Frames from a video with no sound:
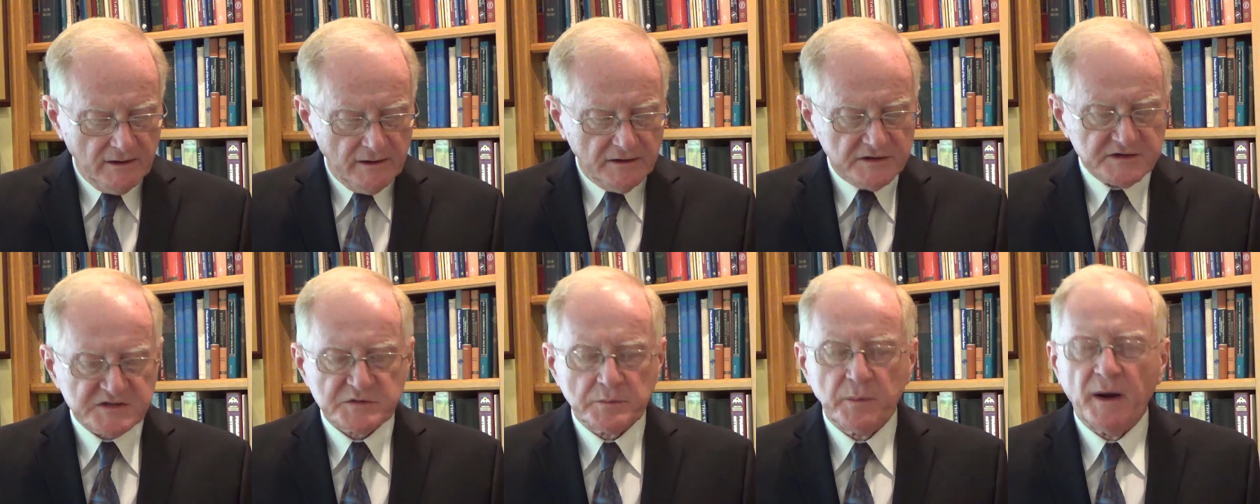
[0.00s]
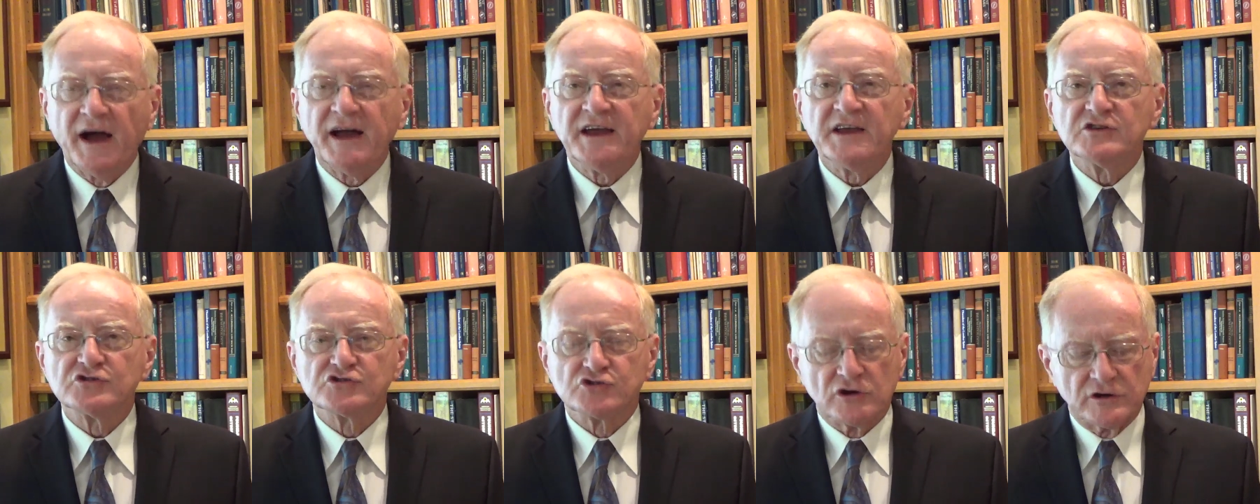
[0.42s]

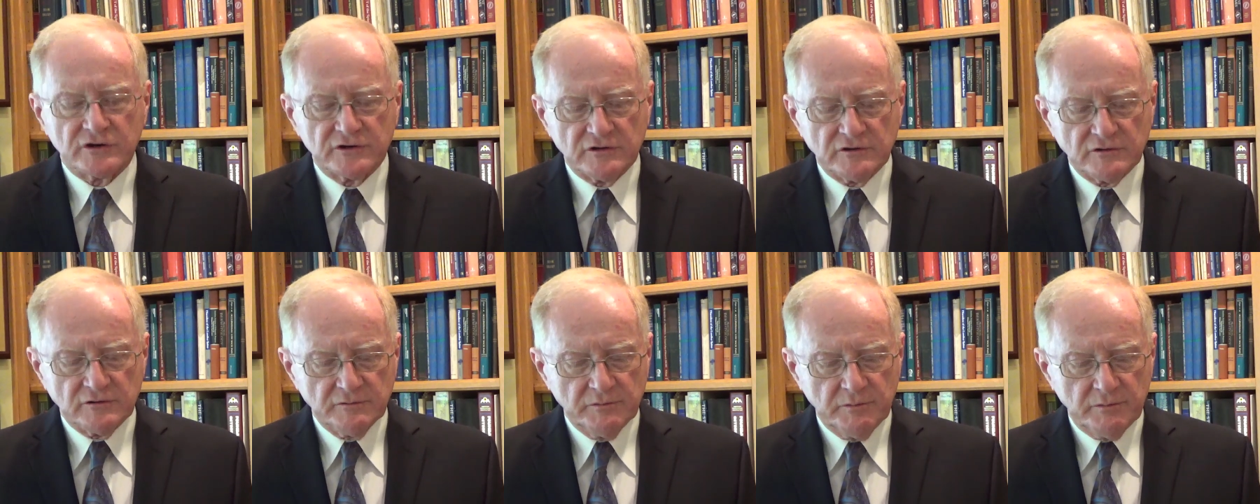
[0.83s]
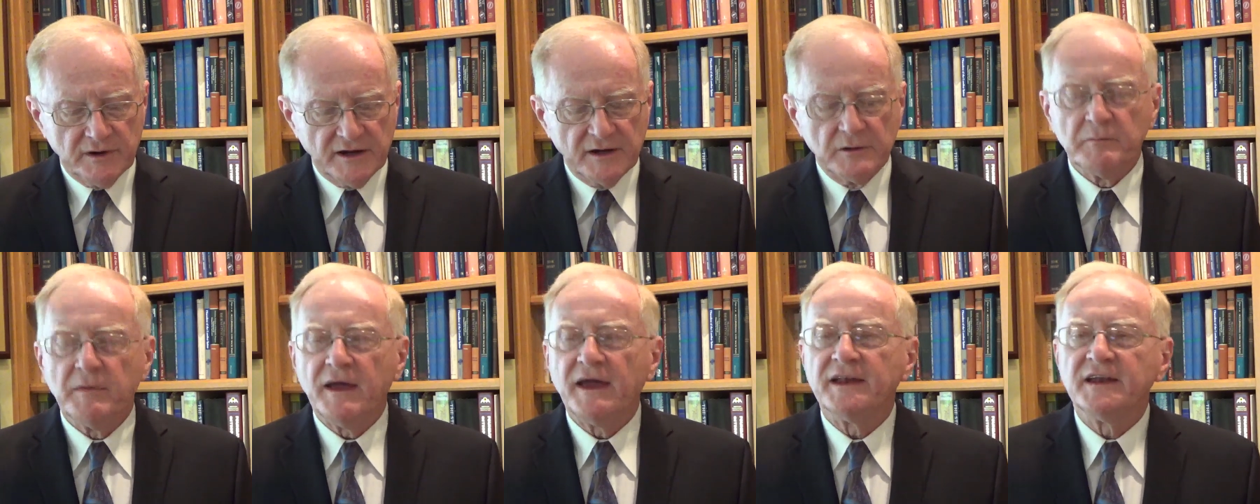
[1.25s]
Spine Journal by
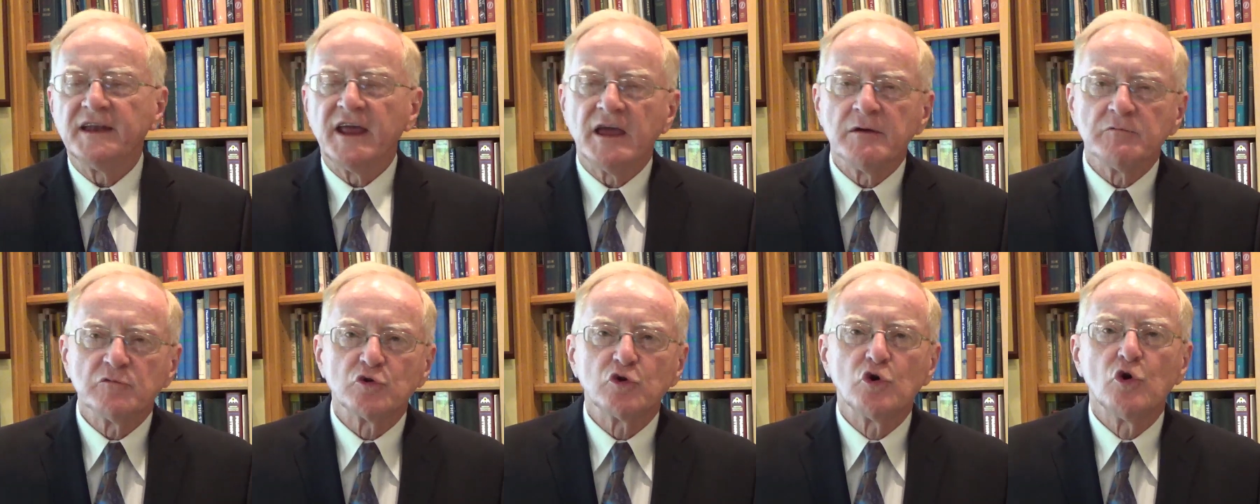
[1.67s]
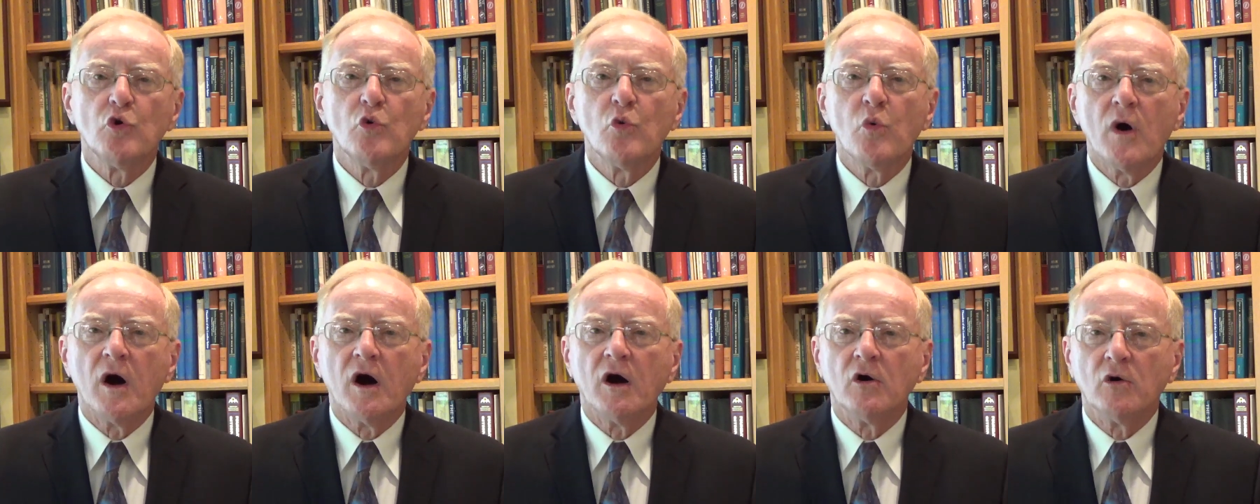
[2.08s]
a man named
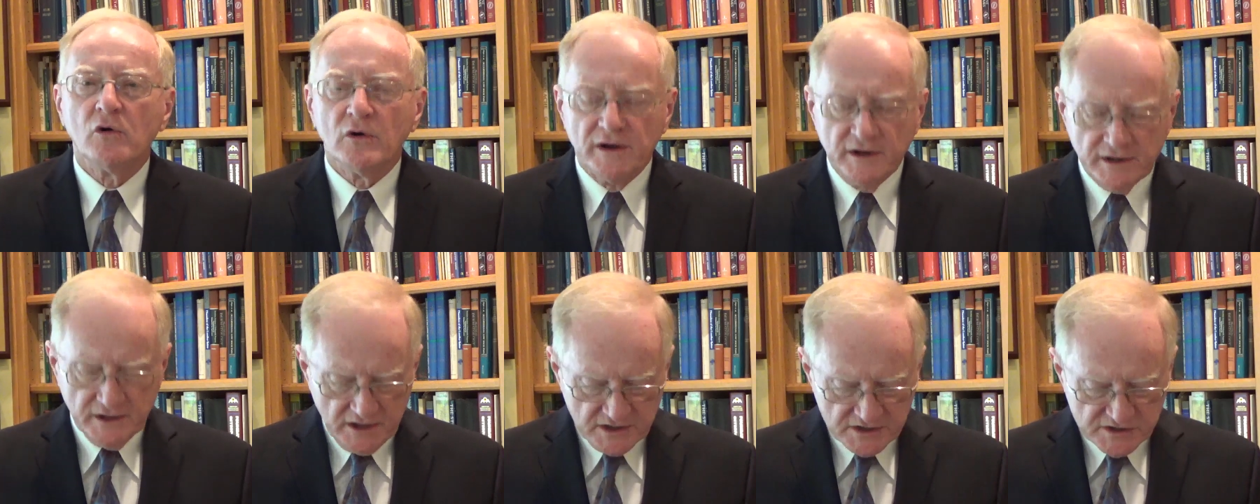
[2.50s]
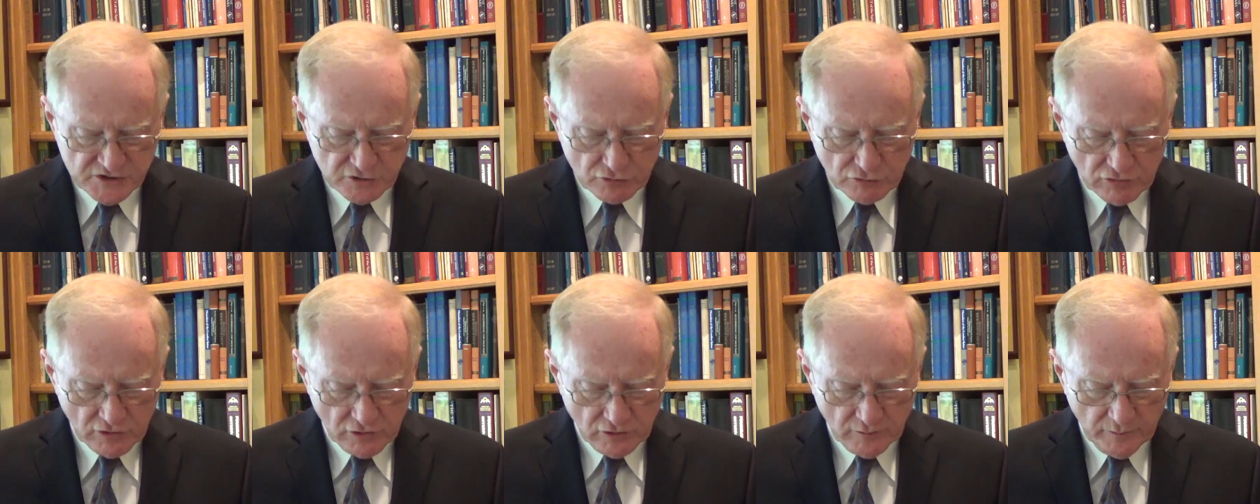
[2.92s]
Kuo and his
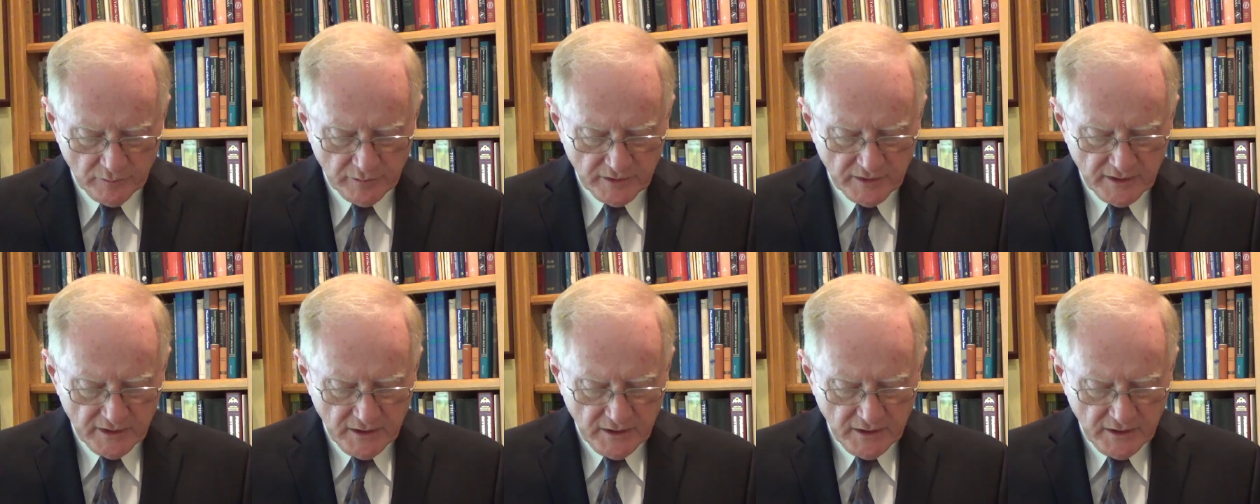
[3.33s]
group.